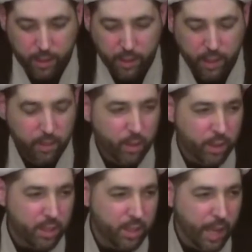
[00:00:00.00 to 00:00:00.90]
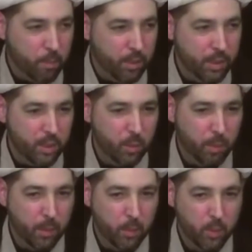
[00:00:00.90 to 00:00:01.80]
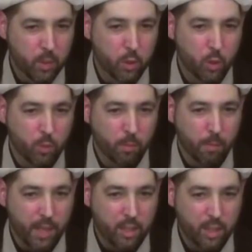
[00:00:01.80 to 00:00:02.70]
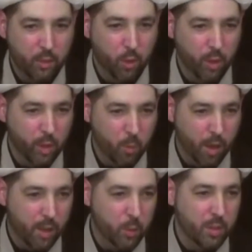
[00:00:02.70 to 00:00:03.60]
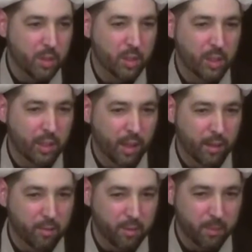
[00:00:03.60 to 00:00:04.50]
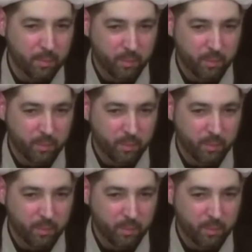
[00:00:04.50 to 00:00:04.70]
he even established people to do majlis for him while he was still alive.